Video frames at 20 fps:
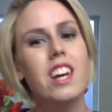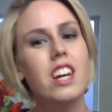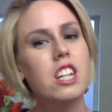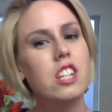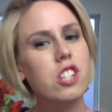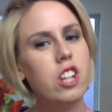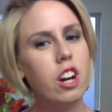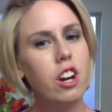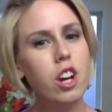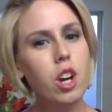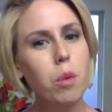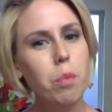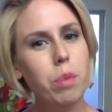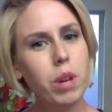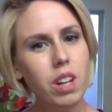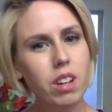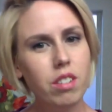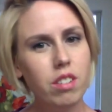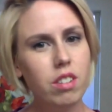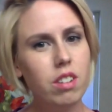Share your
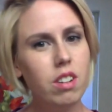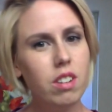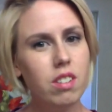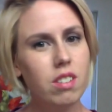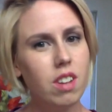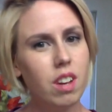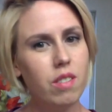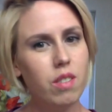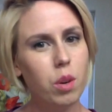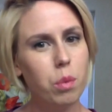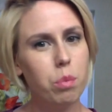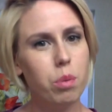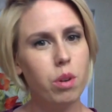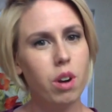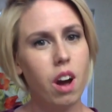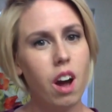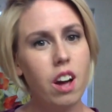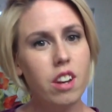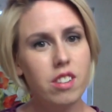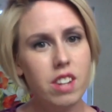pictures of your
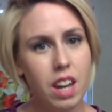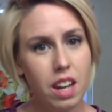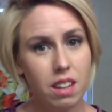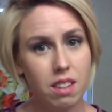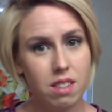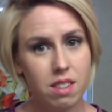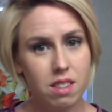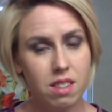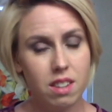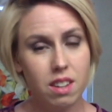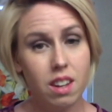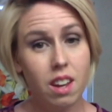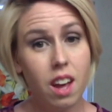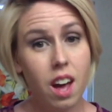projects.